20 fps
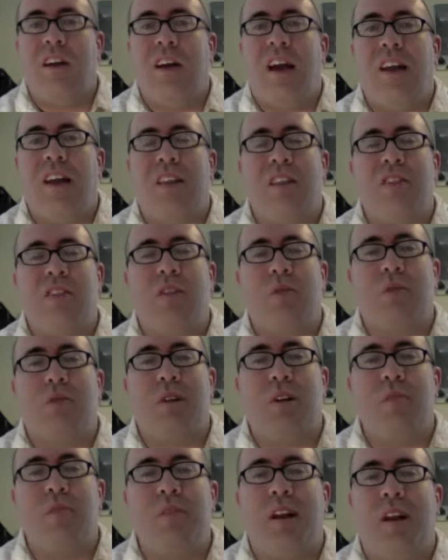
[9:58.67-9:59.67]
I think the
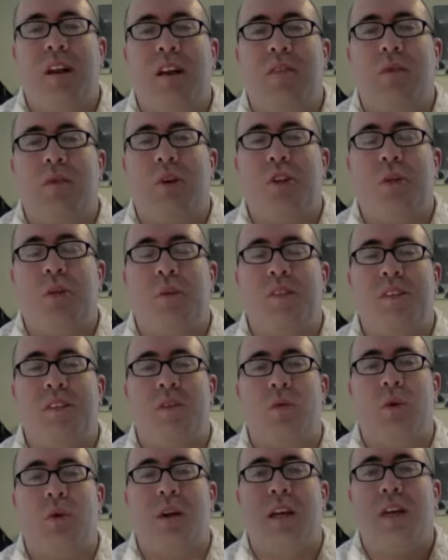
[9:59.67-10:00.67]
real meaning of worship is
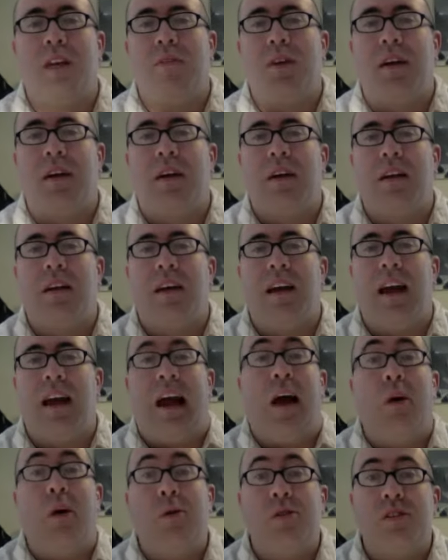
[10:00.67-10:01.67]
that we're giving
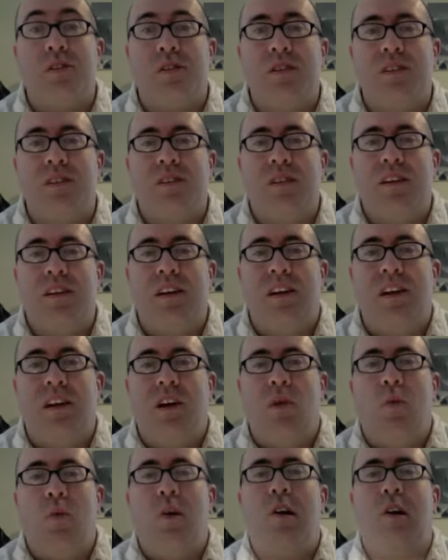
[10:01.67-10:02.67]
out.
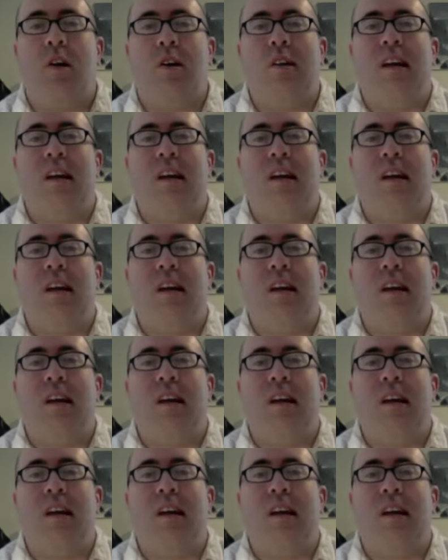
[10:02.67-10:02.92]
We are